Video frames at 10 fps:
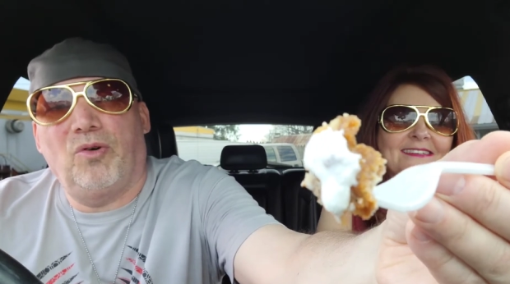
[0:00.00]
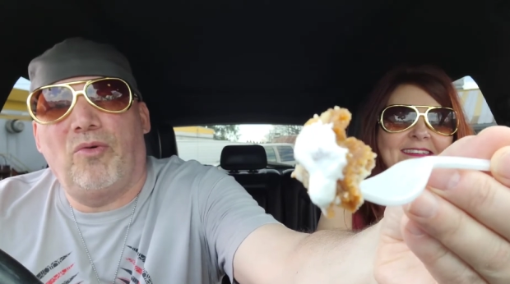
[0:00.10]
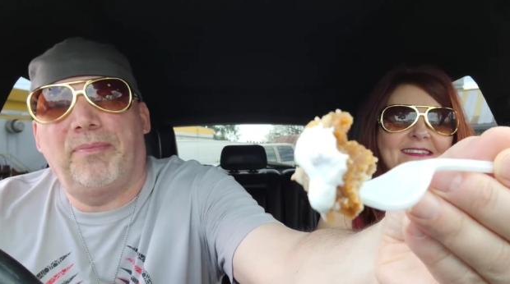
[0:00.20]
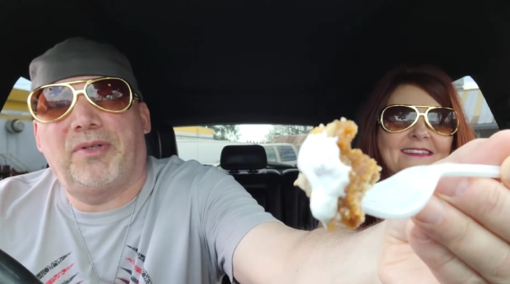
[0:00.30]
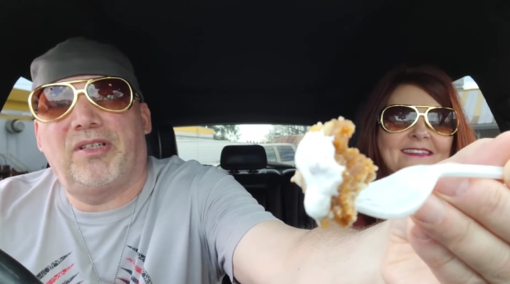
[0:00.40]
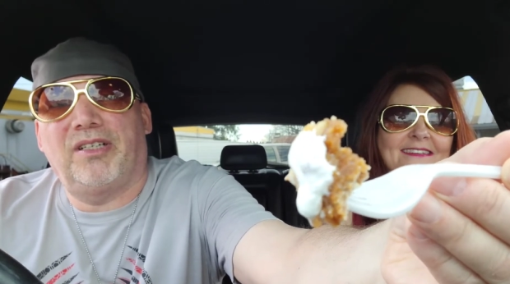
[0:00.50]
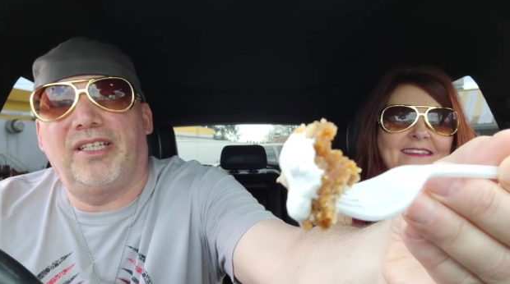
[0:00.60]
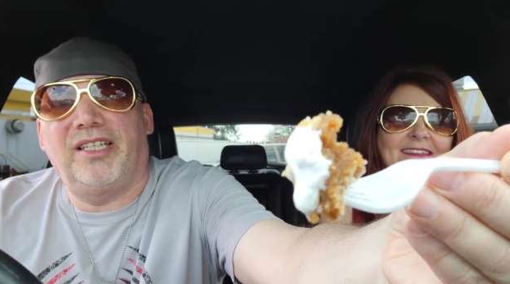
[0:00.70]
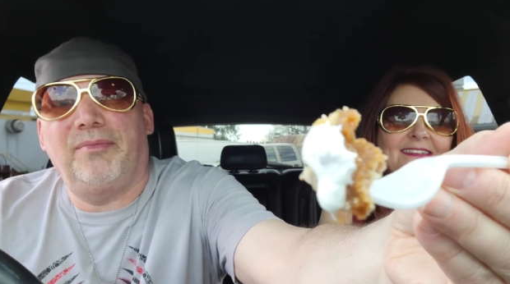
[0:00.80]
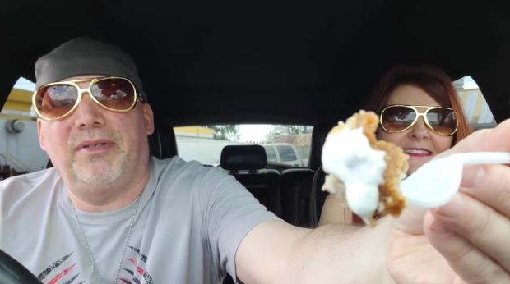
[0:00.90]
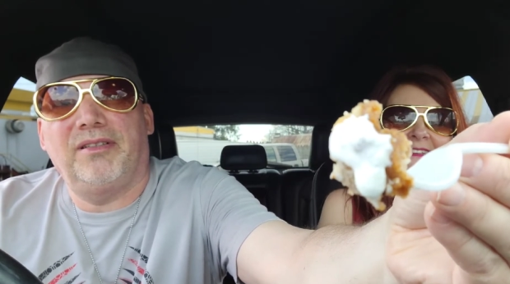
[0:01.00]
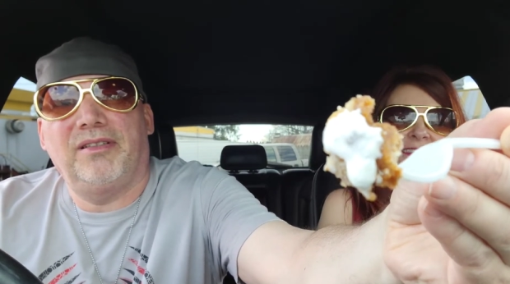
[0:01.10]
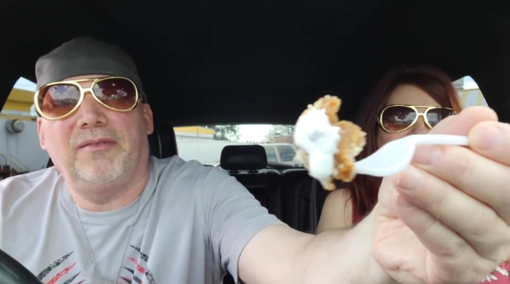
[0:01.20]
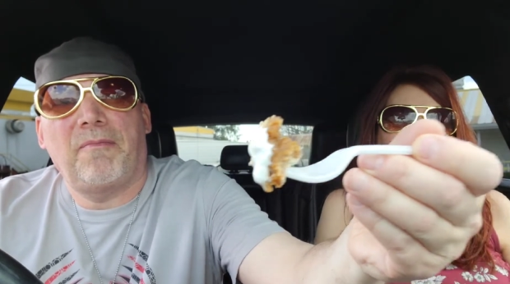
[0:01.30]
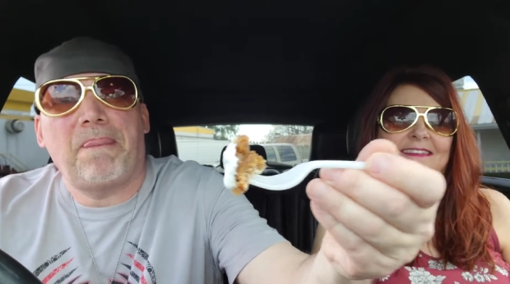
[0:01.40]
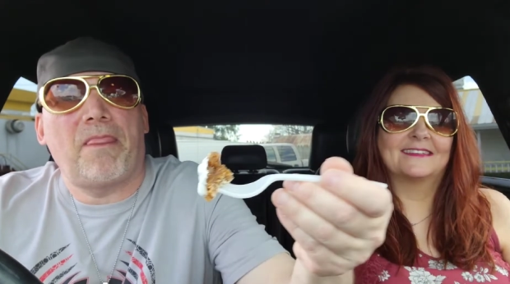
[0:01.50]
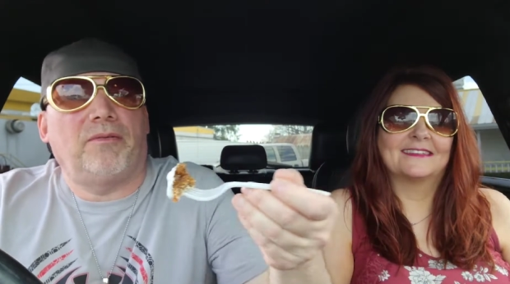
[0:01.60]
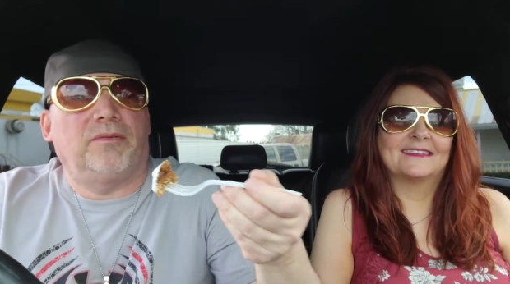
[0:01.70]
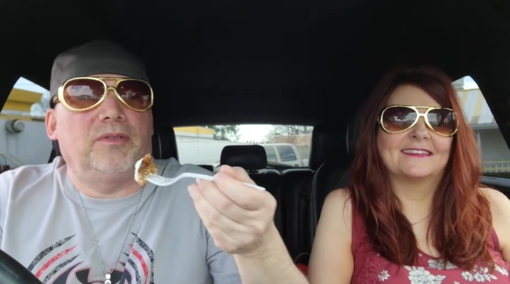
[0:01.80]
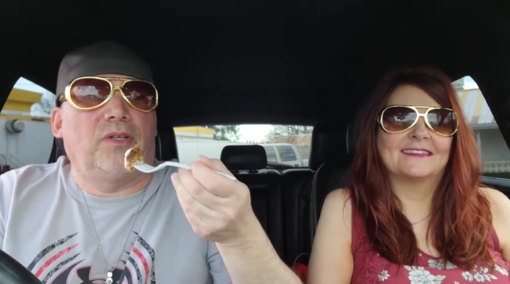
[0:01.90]
Speaker 1: A little whipped cream.
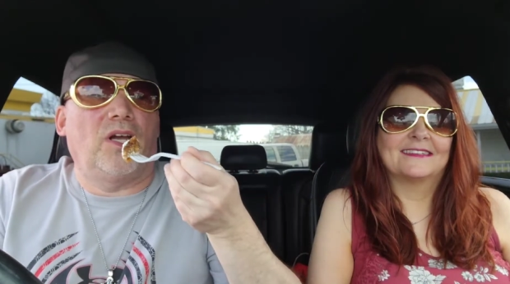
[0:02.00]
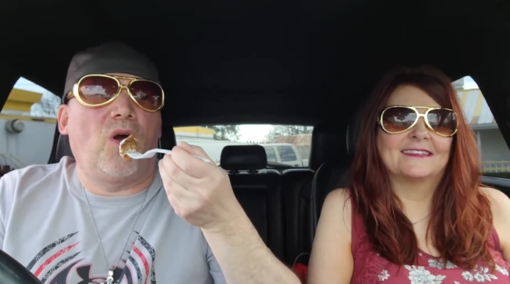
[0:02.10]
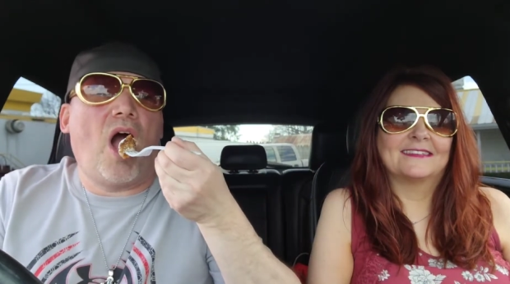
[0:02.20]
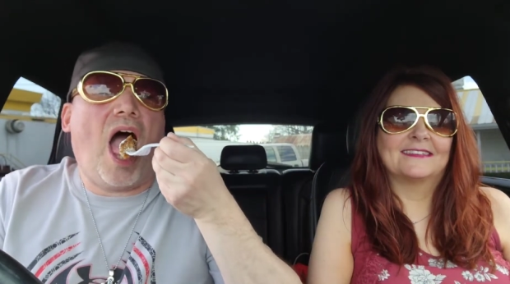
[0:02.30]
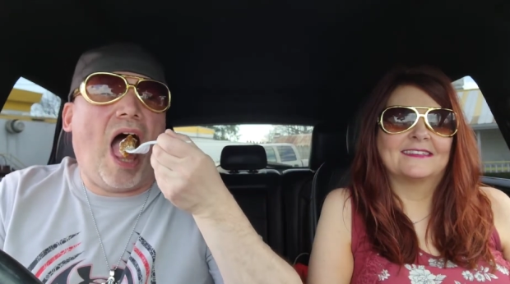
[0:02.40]
Here we go.